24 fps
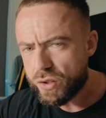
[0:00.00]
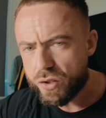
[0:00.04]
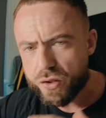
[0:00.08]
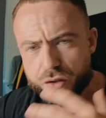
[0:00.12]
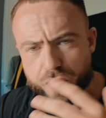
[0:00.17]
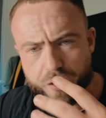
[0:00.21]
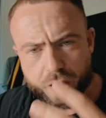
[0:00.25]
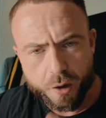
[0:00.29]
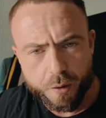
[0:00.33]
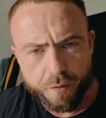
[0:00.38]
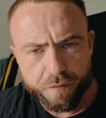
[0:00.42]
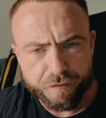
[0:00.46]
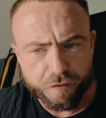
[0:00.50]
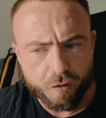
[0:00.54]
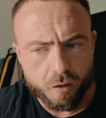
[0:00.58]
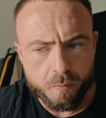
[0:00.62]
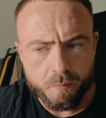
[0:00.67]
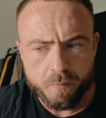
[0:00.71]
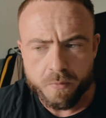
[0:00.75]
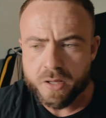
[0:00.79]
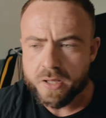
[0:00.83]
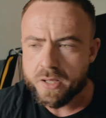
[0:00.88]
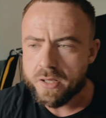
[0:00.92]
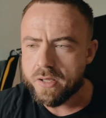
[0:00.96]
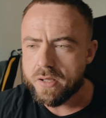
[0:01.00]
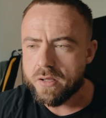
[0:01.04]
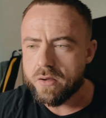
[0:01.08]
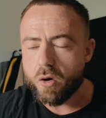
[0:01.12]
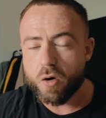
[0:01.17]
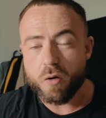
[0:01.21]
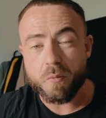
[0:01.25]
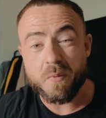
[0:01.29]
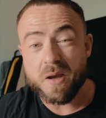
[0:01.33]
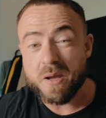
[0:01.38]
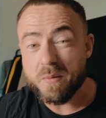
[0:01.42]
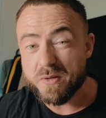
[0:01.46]
you're going from,
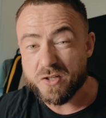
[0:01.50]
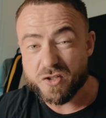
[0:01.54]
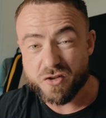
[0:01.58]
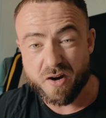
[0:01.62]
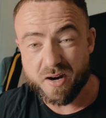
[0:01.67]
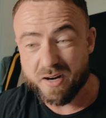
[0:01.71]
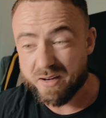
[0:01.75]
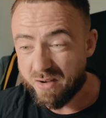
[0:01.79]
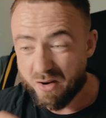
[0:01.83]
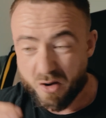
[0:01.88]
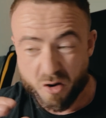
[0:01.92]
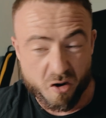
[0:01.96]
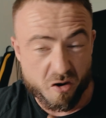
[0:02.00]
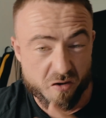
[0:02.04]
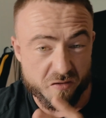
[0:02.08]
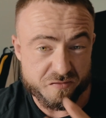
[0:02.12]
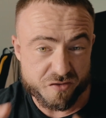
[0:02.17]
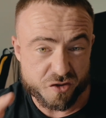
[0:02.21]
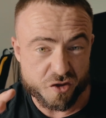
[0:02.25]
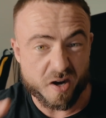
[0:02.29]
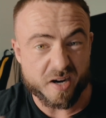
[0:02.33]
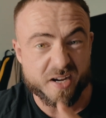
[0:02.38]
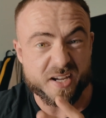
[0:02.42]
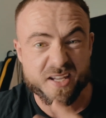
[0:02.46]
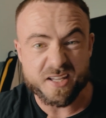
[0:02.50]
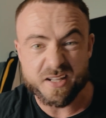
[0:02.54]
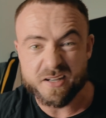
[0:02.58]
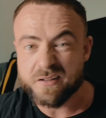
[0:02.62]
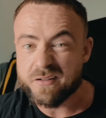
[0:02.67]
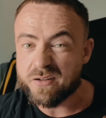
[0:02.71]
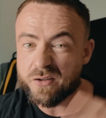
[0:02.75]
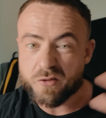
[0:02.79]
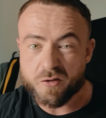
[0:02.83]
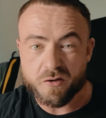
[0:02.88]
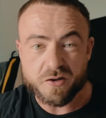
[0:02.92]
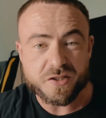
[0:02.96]
or maybe half
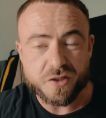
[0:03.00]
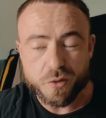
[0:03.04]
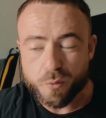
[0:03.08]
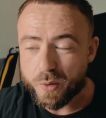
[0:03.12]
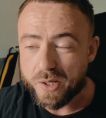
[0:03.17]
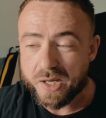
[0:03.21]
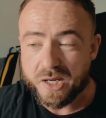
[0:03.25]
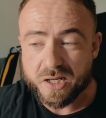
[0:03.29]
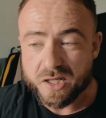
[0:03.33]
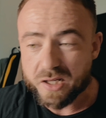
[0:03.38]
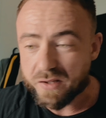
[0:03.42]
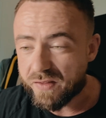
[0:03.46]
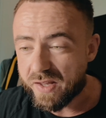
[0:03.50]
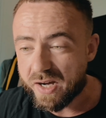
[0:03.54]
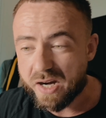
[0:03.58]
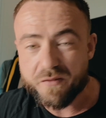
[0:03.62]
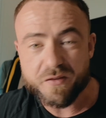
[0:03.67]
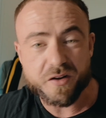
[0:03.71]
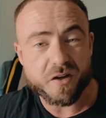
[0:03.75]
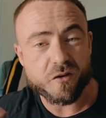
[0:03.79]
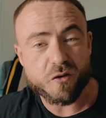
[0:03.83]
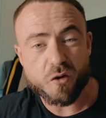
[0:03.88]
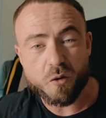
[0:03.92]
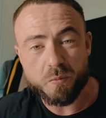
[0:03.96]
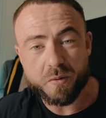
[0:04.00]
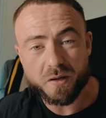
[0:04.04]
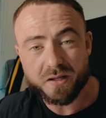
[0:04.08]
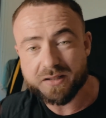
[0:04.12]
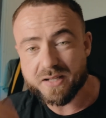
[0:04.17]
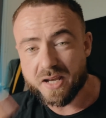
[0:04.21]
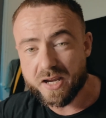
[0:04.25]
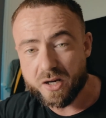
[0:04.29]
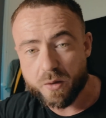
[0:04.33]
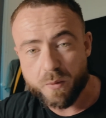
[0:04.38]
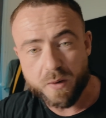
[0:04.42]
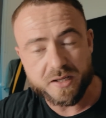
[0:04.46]
tracking across the week and then having a couple of
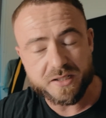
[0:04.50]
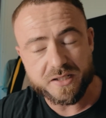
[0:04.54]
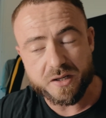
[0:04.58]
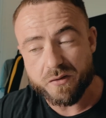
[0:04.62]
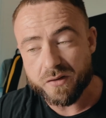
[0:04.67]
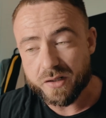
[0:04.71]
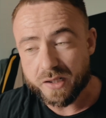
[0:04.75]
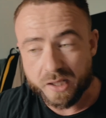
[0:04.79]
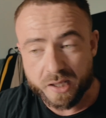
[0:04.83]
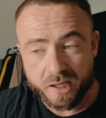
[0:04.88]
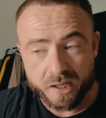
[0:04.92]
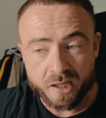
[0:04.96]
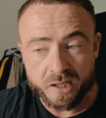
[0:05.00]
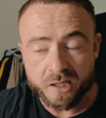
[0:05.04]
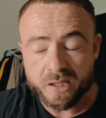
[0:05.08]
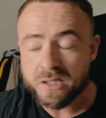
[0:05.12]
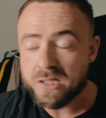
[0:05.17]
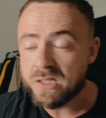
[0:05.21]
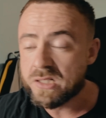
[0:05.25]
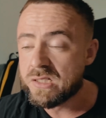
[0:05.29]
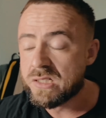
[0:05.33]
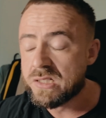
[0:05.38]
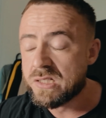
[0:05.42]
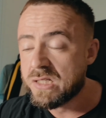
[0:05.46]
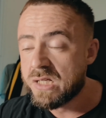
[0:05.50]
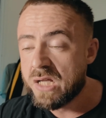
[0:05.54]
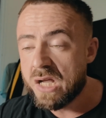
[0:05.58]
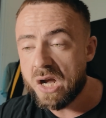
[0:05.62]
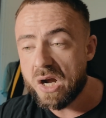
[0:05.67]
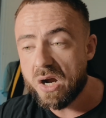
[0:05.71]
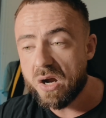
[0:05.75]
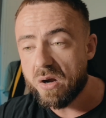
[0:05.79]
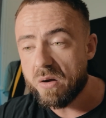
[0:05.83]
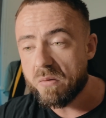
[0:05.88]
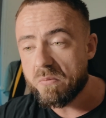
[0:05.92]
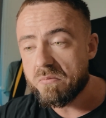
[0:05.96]
takeaways here and there,
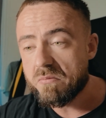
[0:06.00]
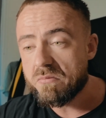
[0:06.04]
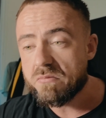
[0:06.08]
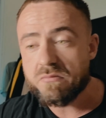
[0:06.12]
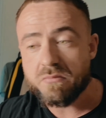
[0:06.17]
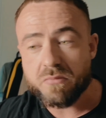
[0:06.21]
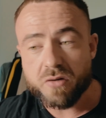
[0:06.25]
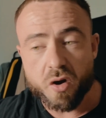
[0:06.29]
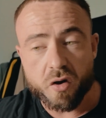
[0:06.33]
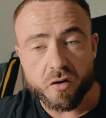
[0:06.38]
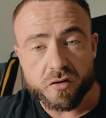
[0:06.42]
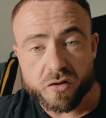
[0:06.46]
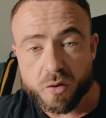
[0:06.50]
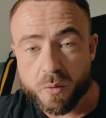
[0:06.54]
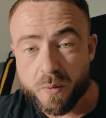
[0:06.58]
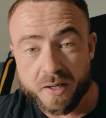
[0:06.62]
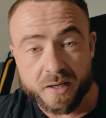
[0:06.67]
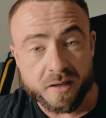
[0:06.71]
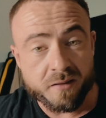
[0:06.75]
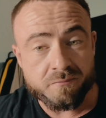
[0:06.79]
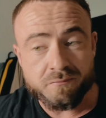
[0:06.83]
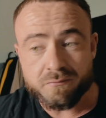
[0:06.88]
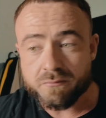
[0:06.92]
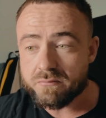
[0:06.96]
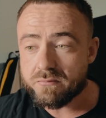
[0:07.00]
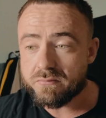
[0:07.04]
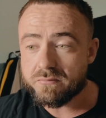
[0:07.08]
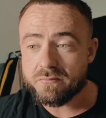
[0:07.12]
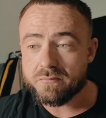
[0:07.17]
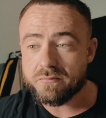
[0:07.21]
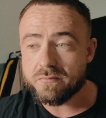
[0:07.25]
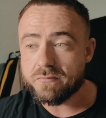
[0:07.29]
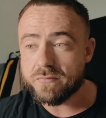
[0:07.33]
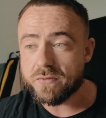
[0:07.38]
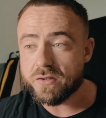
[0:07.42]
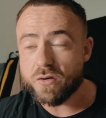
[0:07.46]

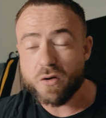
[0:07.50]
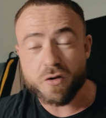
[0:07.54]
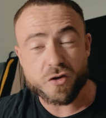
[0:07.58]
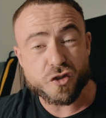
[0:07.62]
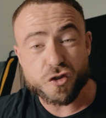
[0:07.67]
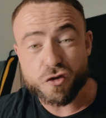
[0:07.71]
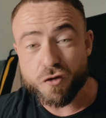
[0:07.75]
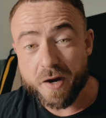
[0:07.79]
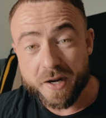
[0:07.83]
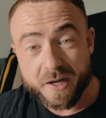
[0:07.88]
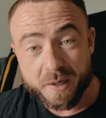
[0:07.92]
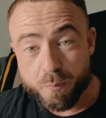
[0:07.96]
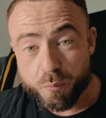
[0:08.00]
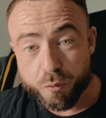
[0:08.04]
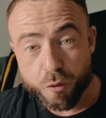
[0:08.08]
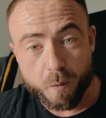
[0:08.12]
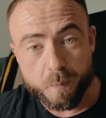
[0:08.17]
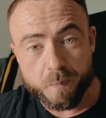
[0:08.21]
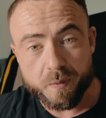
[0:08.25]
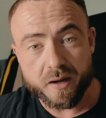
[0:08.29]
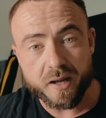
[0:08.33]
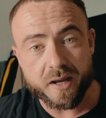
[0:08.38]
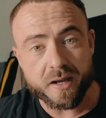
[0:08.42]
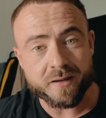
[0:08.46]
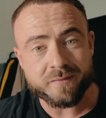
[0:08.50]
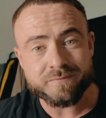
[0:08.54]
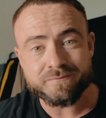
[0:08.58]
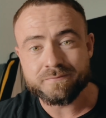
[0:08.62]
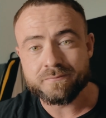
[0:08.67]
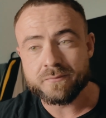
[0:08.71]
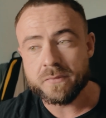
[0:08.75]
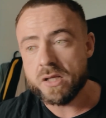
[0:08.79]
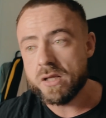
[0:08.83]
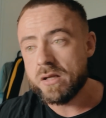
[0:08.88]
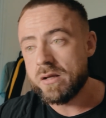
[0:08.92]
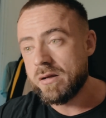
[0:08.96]
not training properly,
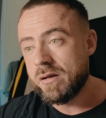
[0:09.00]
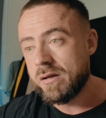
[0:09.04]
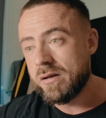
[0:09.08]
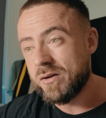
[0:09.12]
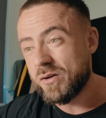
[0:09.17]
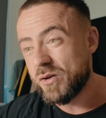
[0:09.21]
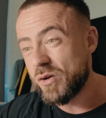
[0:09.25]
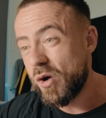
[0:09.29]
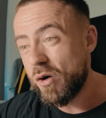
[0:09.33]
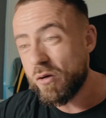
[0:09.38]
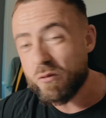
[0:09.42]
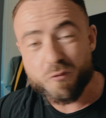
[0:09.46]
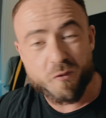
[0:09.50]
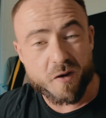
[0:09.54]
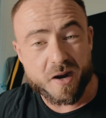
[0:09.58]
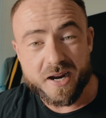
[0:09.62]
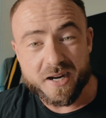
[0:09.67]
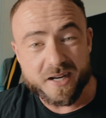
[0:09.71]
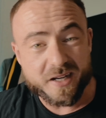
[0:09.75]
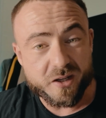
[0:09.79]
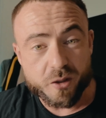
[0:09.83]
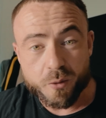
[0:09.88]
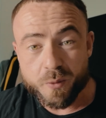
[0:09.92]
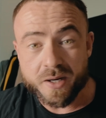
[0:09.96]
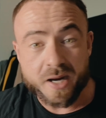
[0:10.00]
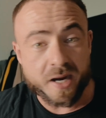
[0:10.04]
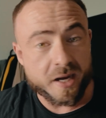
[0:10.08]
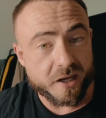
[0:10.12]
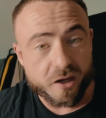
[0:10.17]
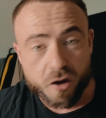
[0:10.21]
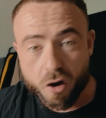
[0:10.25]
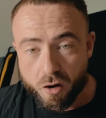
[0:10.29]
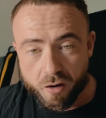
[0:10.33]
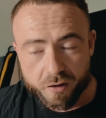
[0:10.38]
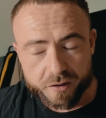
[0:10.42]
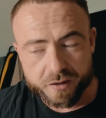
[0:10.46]
not really doing
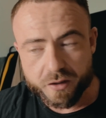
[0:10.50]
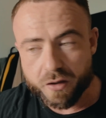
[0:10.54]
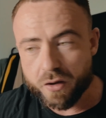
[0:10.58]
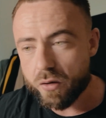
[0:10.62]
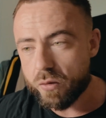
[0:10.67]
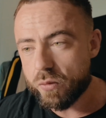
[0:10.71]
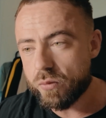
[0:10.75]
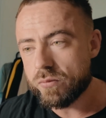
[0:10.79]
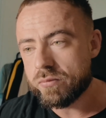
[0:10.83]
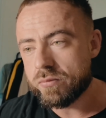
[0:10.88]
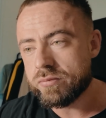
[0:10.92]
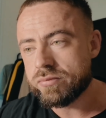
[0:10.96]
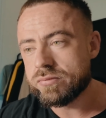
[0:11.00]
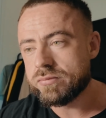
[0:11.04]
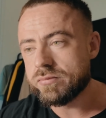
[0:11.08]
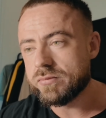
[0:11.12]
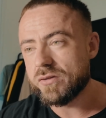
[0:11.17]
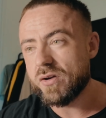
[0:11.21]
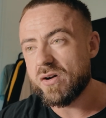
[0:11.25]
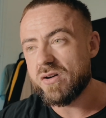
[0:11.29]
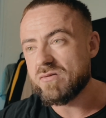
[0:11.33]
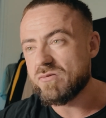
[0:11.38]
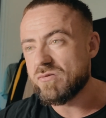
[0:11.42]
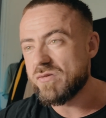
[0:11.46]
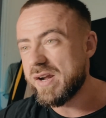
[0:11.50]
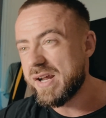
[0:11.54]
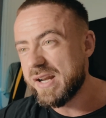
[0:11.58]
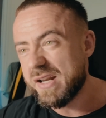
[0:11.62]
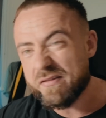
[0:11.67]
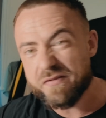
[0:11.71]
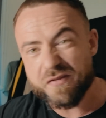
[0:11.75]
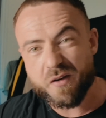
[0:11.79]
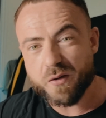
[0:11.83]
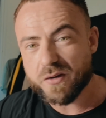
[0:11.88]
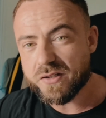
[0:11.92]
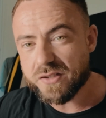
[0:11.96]
any cardio, not really
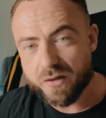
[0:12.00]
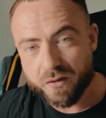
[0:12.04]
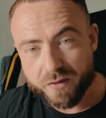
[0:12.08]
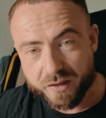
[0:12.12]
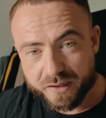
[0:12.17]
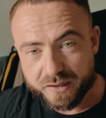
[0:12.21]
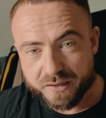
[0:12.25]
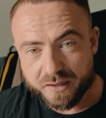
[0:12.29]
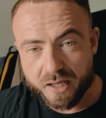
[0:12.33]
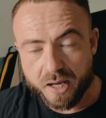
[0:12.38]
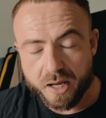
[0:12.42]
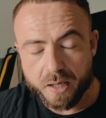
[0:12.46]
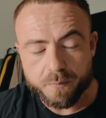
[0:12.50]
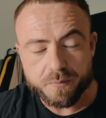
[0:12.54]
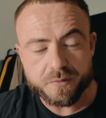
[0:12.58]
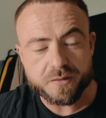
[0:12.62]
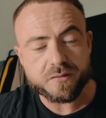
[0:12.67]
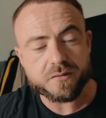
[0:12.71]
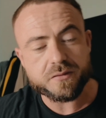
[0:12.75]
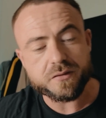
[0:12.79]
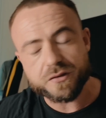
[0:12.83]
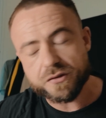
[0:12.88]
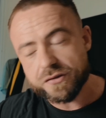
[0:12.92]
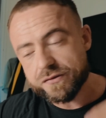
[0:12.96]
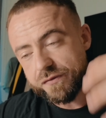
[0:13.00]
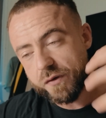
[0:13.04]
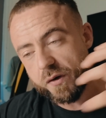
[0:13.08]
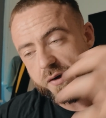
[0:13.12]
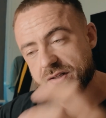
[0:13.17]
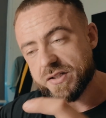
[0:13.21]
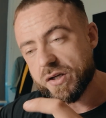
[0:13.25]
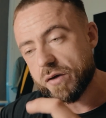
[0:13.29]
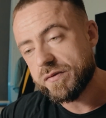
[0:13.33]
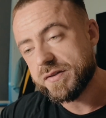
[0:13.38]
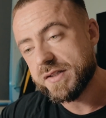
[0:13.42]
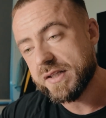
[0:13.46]
focusing on your steps, you just throw
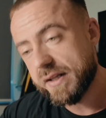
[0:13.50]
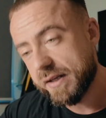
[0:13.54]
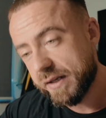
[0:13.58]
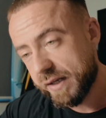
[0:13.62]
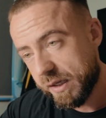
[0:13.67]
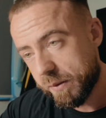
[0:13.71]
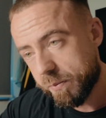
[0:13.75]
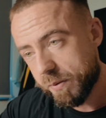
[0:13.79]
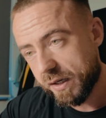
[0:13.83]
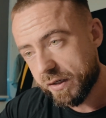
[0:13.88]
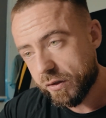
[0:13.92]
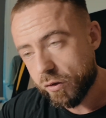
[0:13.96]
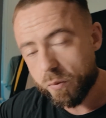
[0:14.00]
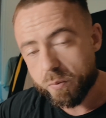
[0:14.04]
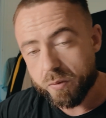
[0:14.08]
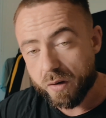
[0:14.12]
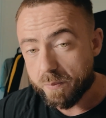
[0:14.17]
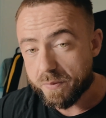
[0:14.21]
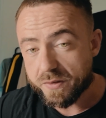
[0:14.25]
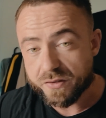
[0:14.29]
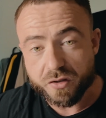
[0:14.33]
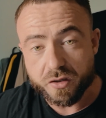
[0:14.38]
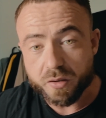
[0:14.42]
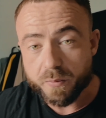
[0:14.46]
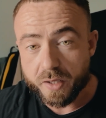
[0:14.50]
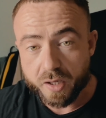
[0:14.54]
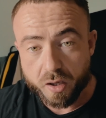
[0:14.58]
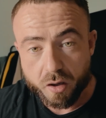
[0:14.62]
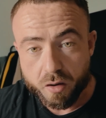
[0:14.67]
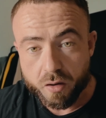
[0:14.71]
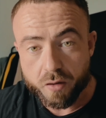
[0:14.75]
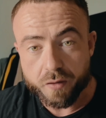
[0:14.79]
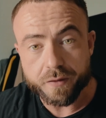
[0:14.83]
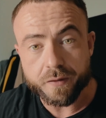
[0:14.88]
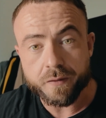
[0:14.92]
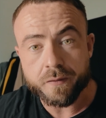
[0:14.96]
yourself to the deep end, your prep is going to be a lot
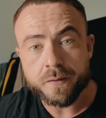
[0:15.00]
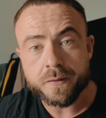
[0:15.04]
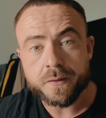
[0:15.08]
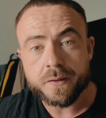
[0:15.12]
harder,